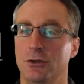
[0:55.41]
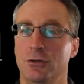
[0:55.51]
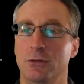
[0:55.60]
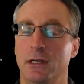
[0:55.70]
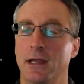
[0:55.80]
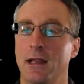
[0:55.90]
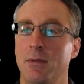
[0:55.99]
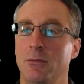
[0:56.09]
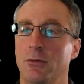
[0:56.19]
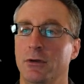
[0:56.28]
Could do with a
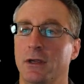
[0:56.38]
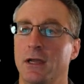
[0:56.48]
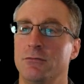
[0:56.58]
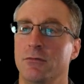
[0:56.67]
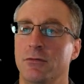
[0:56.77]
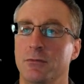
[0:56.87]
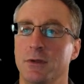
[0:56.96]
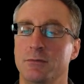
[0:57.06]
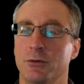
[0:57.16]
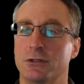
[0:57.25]
little bit more engagement
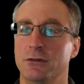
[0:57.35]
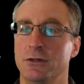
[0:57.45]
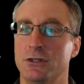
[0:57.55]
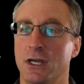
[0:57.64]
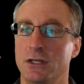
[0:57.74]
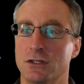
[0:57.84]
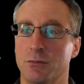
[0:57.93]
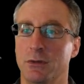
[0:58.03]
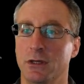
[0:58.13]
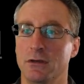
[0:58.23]
from his posterior chain
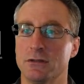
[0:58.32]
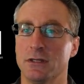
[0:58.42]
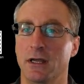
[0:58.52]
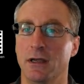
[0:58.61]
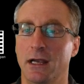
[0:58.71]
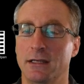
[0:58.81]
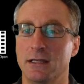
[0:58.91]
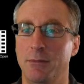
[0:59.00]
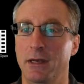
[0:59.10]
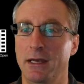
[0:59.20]
just to bring those
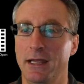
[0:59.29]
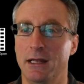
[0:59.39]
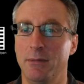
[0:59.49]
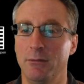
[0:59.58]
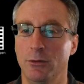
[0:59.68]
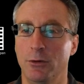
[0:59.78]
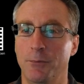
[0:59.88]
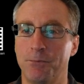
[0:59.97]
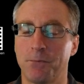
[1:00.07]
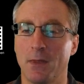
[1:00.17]
legs up a little bit
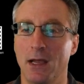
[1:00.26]
more.